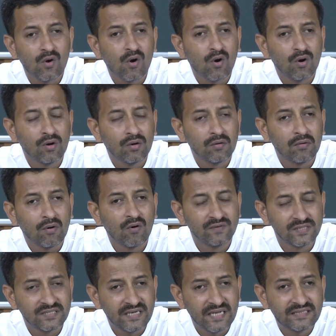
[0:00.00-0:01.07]
over
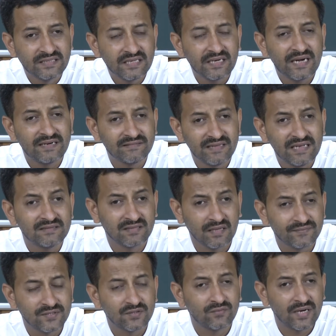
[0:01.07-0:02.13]
nature and then
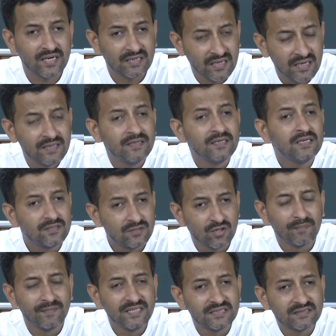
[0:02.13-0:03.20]
subsequently
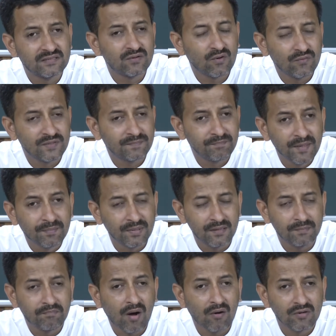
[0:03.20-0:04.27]
domination over people,
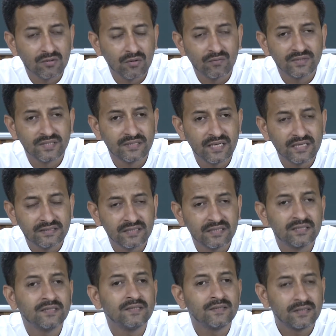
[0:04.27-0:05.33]
power over nature,
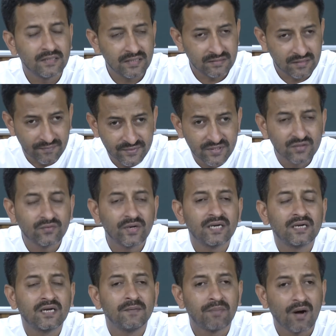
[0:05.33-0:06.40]

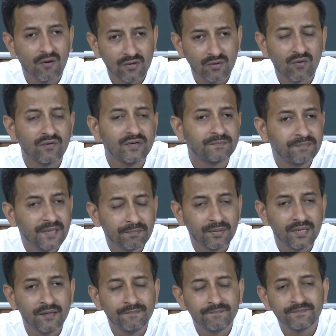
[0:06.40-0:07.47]
subsequently power over
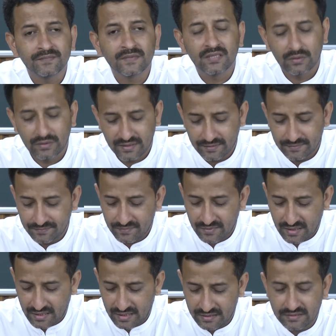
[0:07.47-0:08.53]
people, okay,
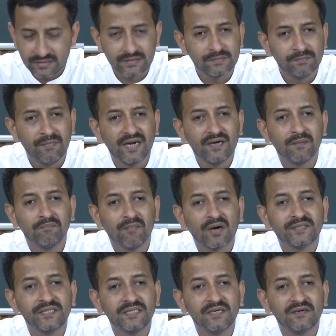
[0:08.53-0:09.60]
has made a
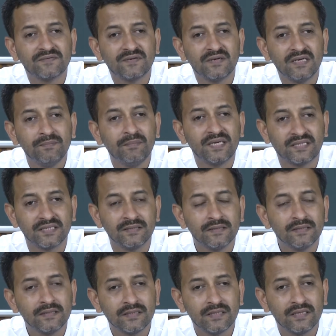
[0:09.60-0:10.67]
mockery of liberty
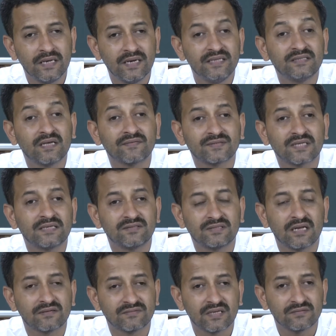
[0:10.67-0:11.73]
in any
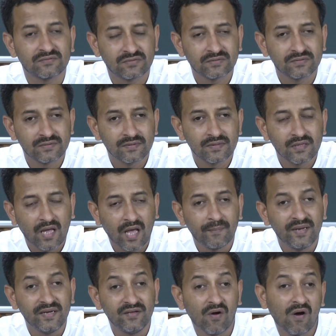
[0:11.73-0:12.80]
substantial sense. I
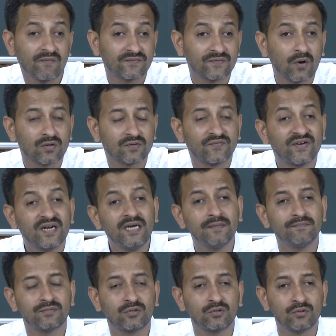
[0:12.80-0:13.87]
mean, you have got
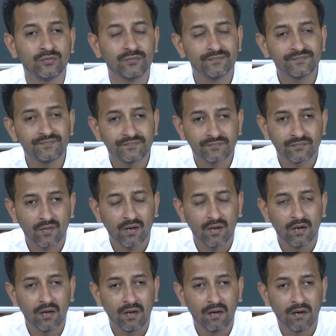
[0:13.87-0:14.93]
freedom to, you